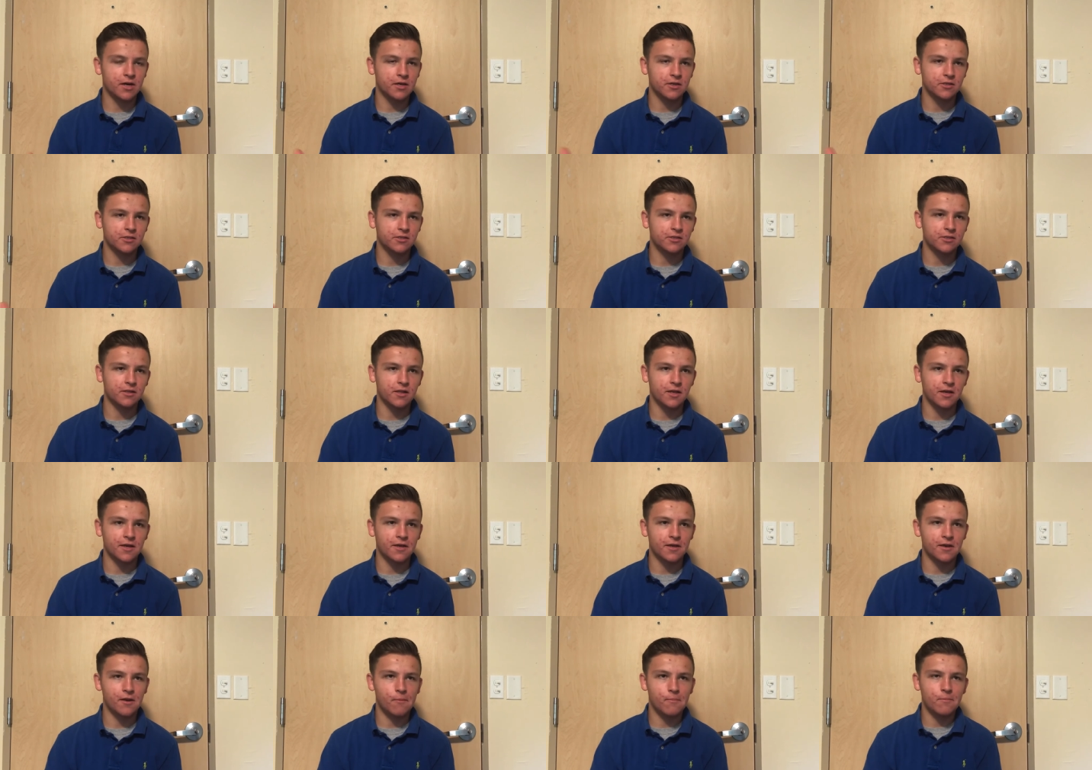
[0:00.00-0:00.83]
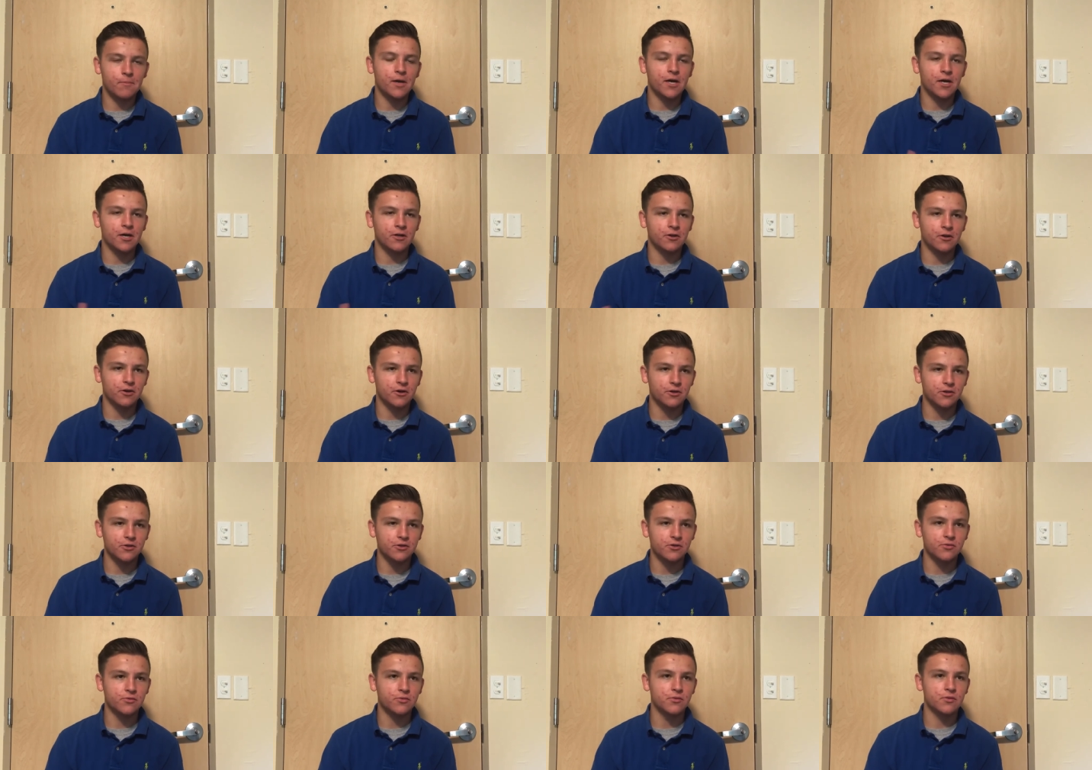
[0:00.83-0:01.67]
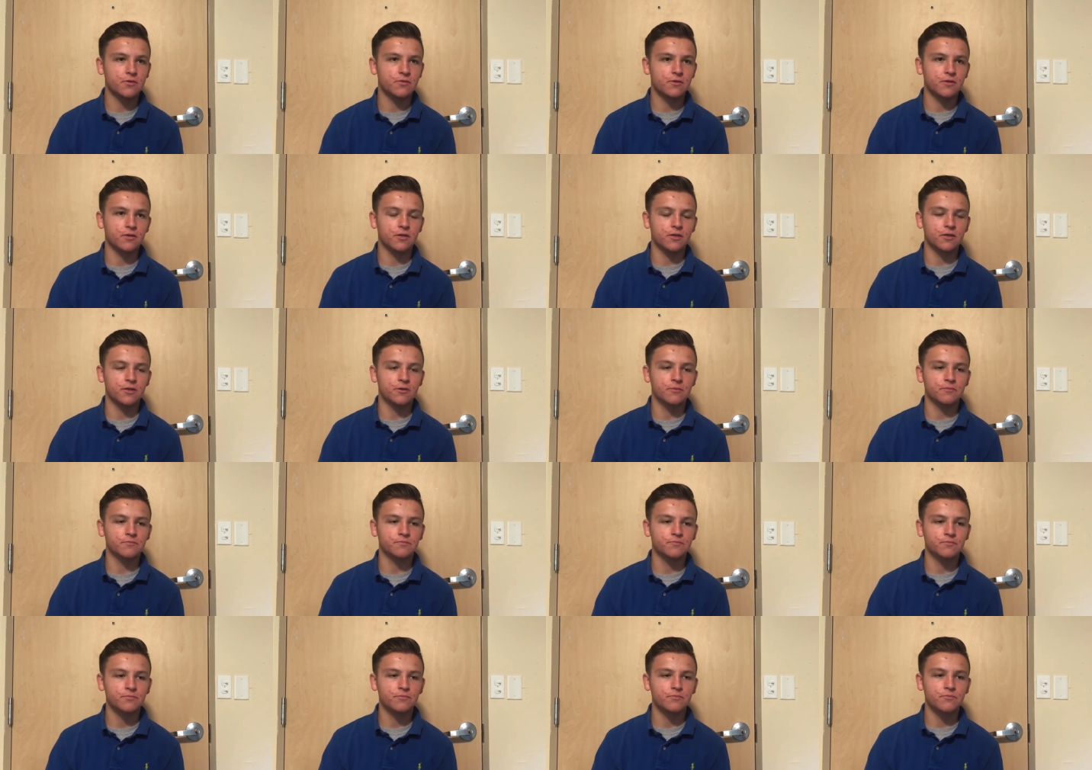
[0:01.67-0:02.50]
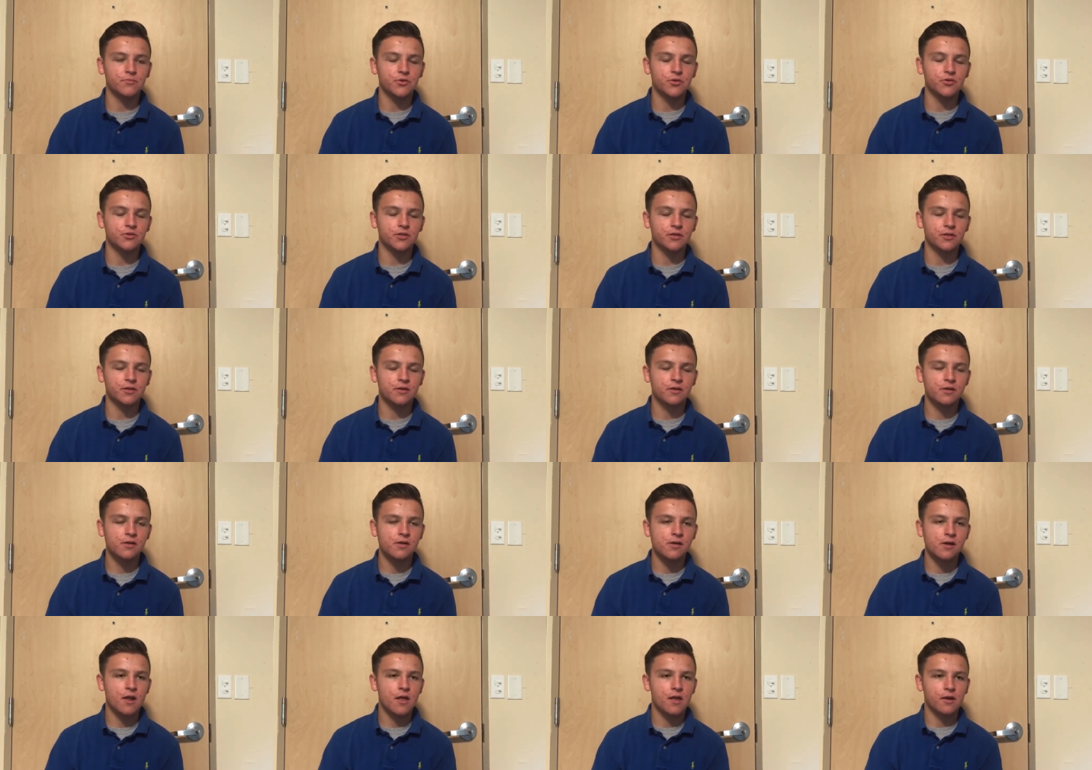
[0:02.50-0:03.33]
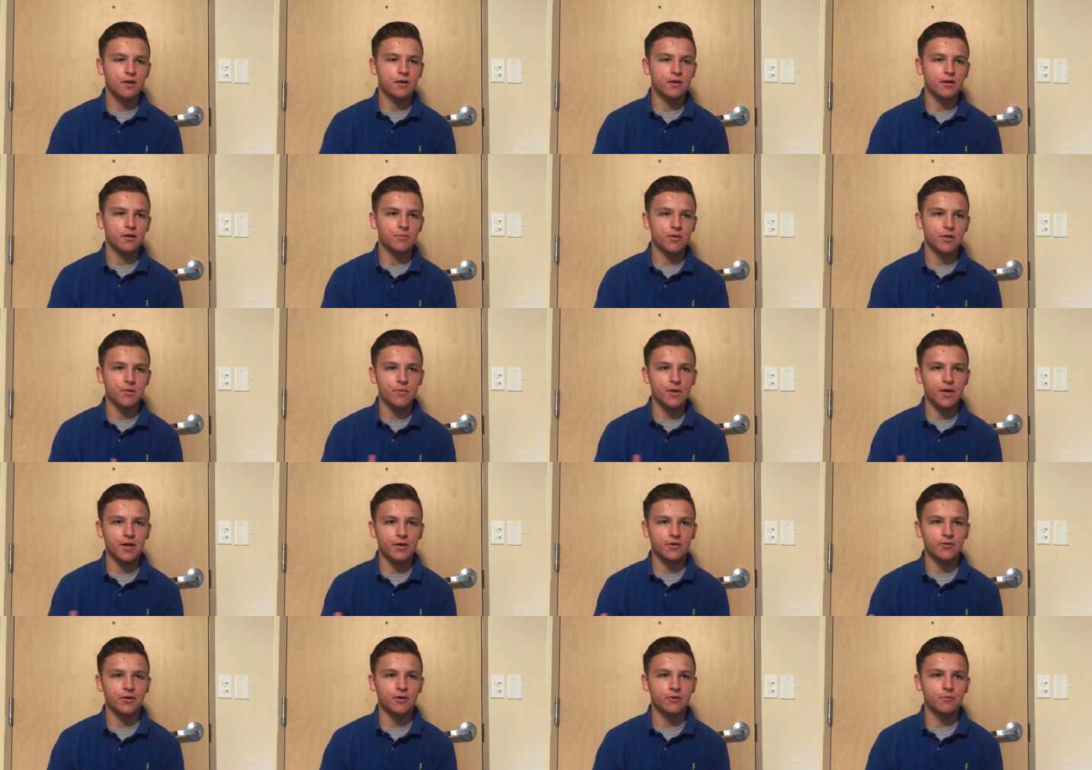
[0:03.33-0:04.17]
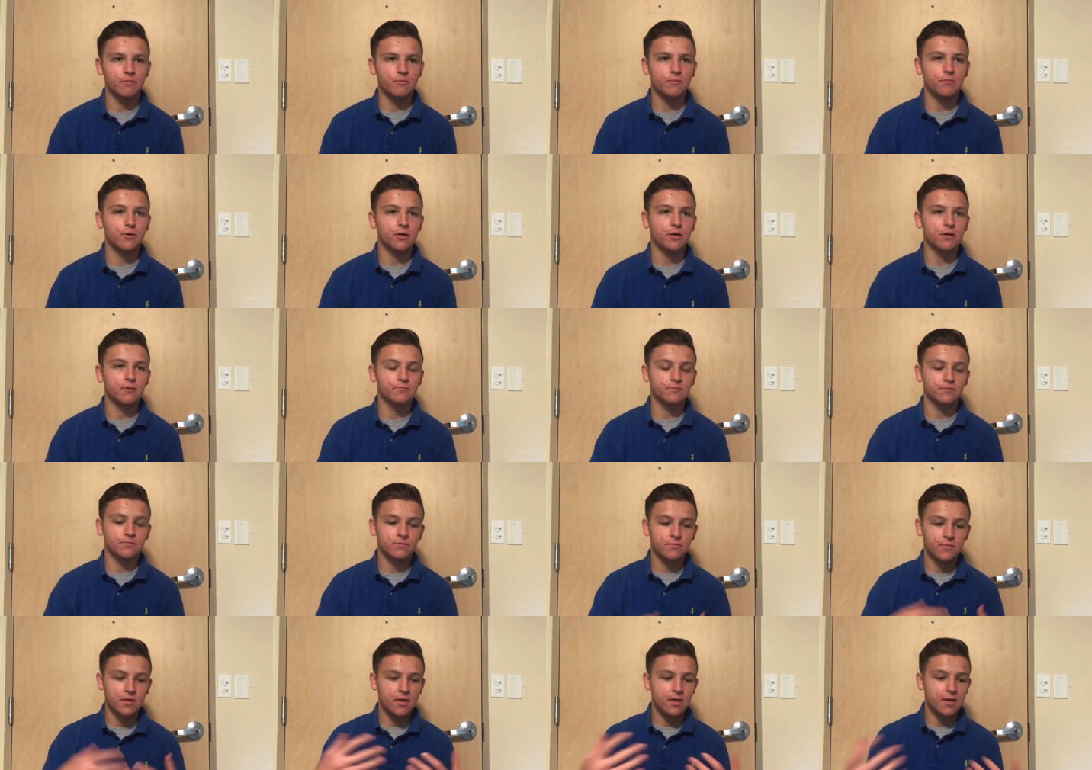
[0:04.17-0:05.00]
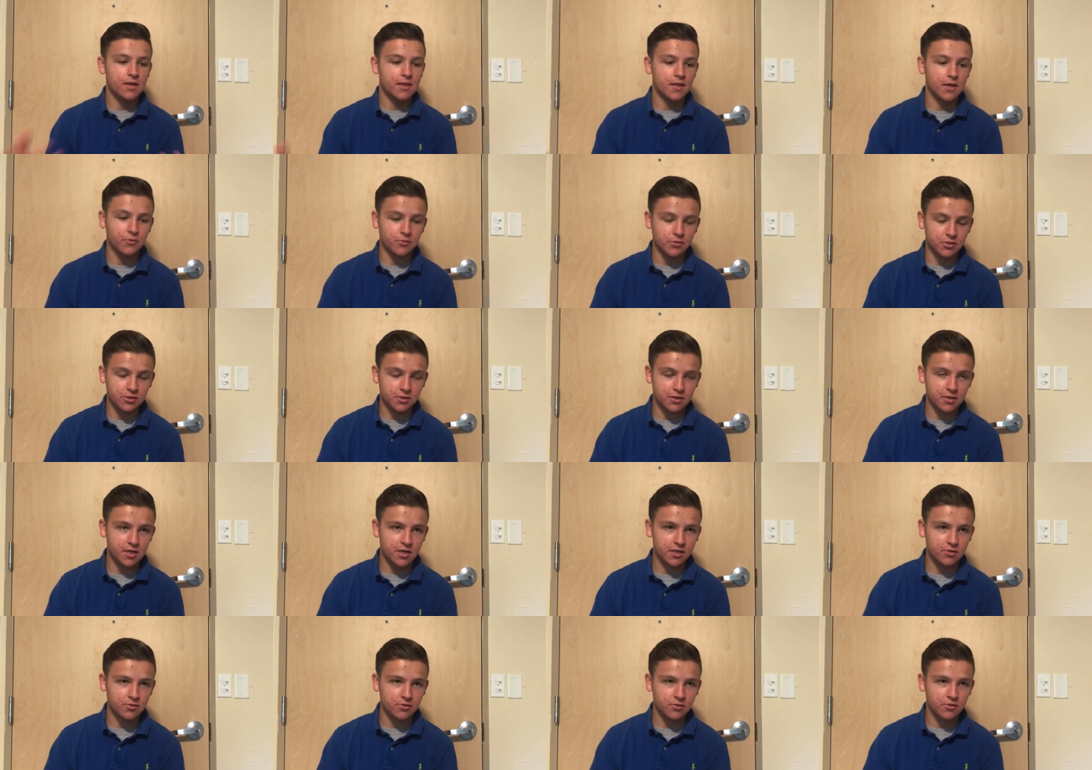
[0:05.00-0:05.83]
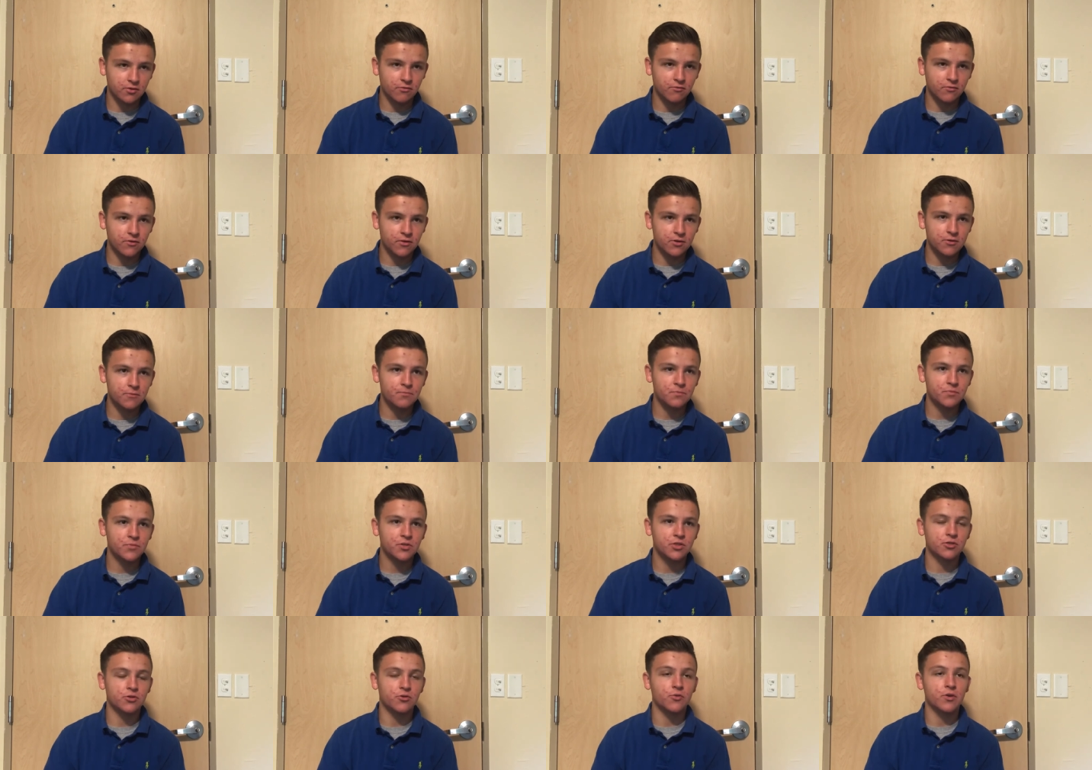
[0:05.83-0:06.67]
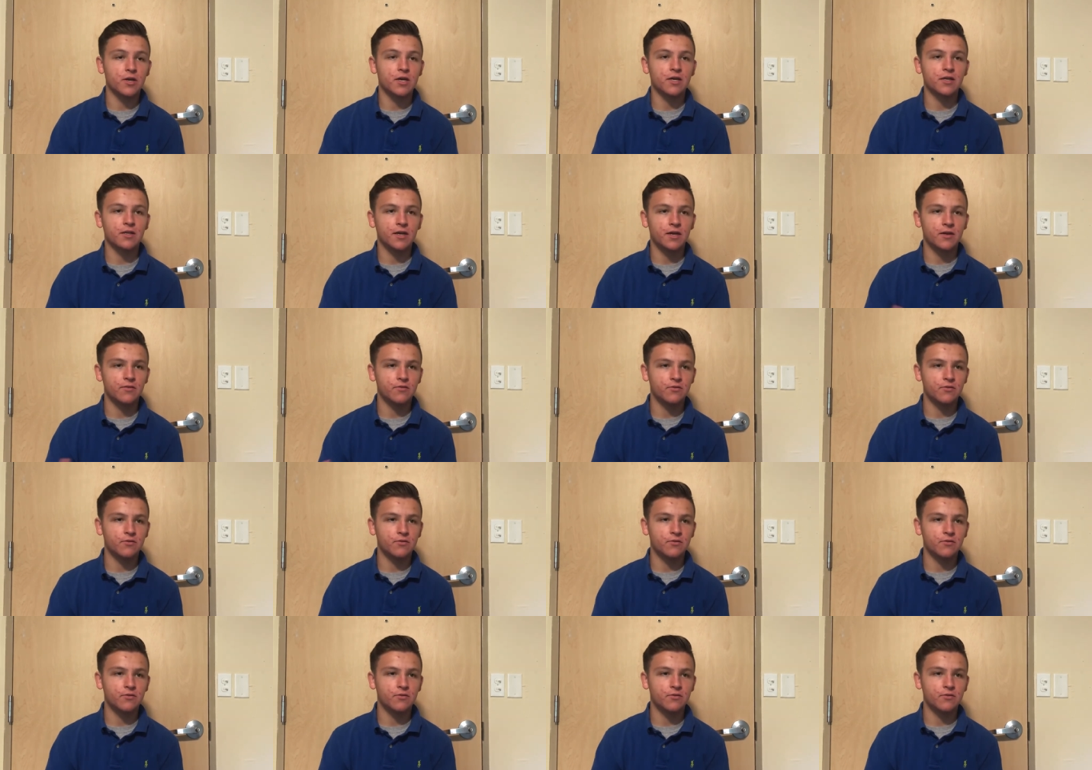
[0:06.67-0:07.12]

mask like bad audio with um, music um, in the background, but that wasn't the case for this film, so we had to